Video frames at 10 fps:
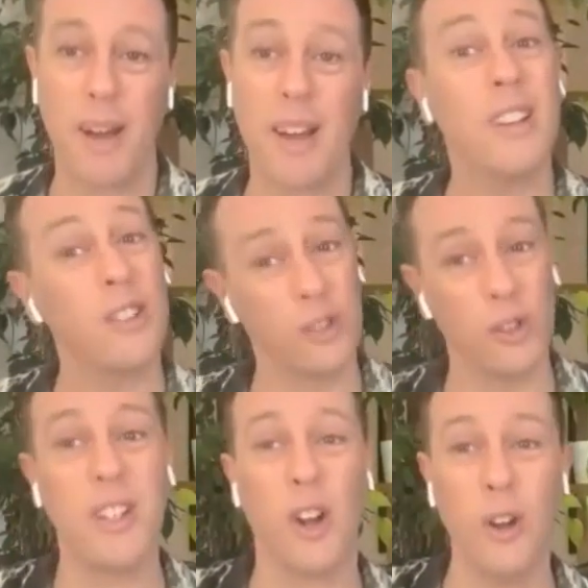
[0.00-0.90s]
But
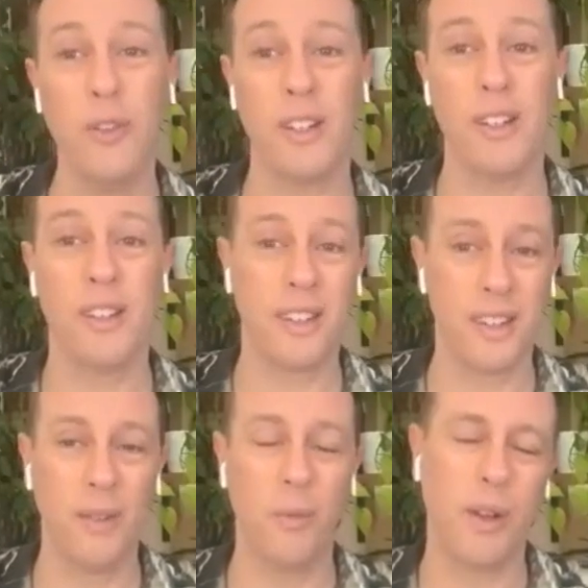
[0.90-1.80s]
during COVID,
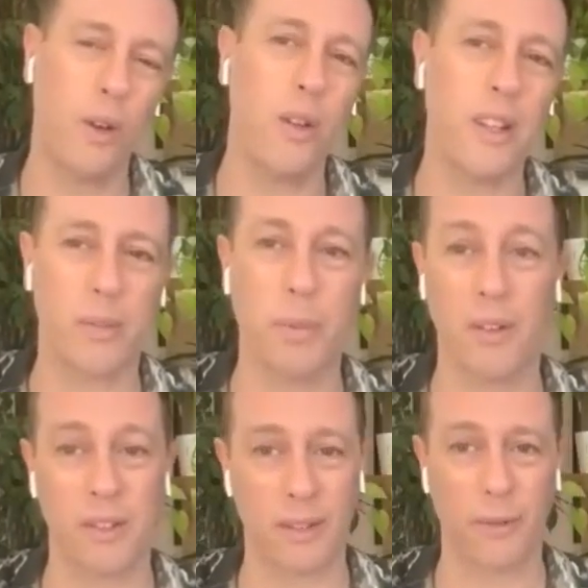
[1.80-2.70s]
we all
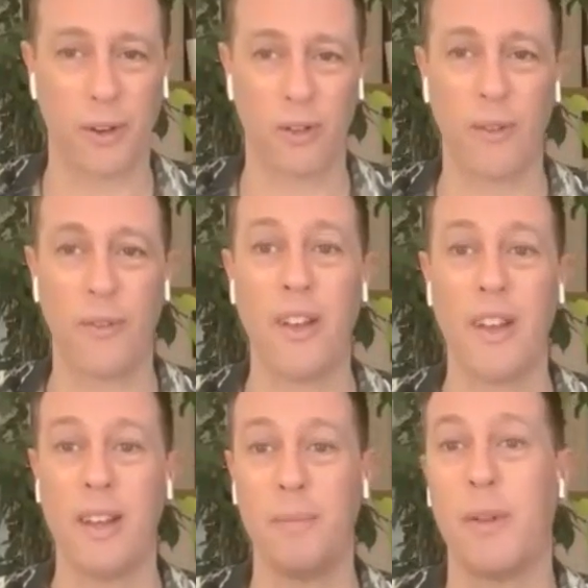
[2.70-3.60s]
experienced different grief
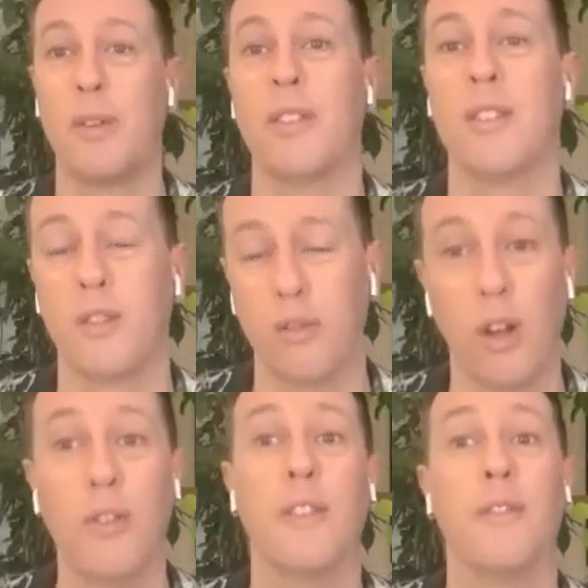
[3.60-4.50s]
because it's the
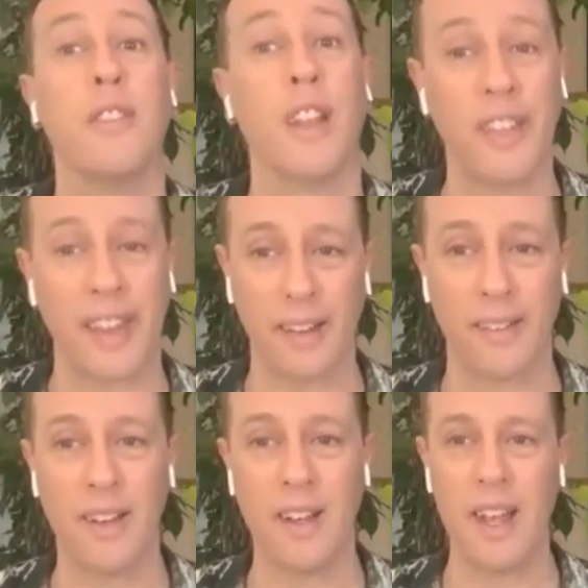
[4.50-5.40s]
loss of something.
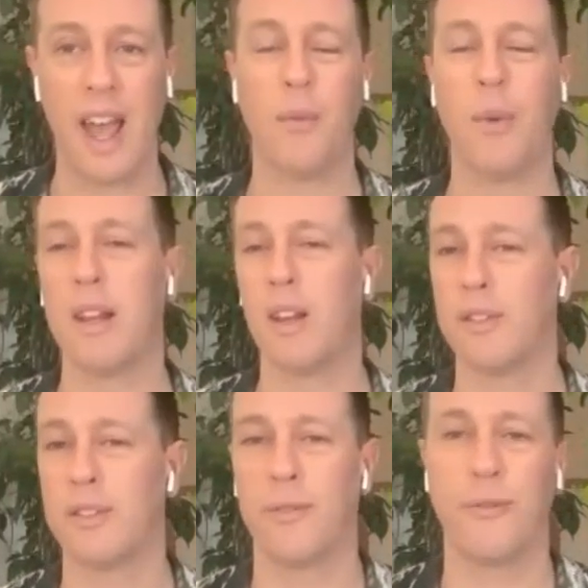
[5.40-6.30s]
And we
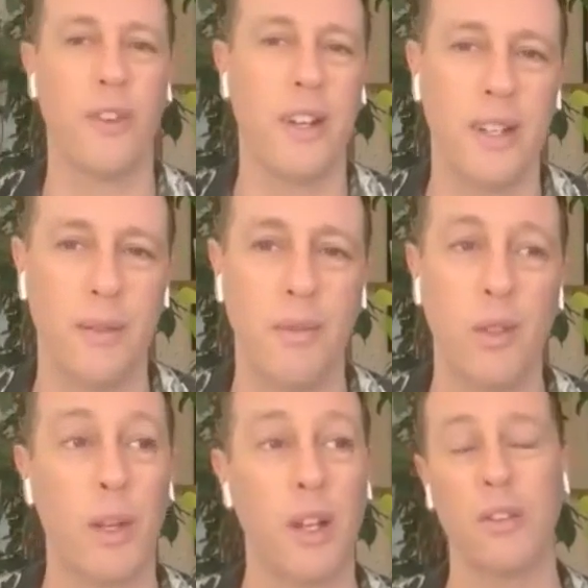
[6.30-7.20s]
lost
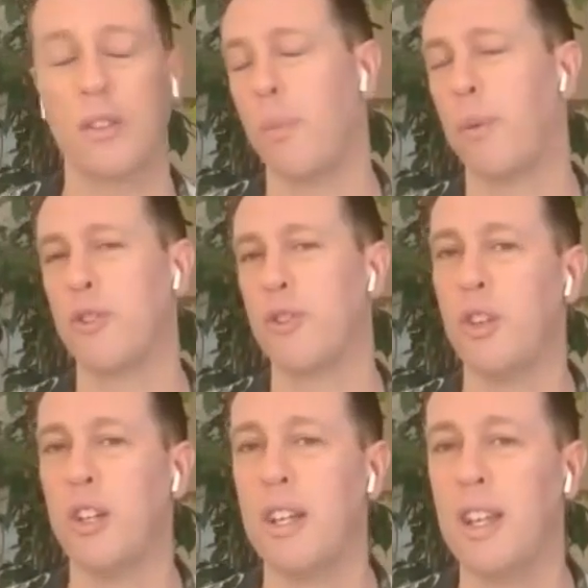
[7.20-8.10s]
freedoms, we lost
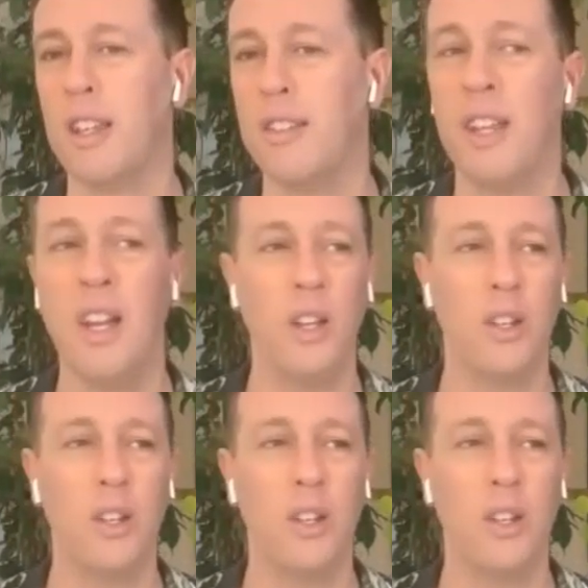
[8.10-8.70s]
opportunities.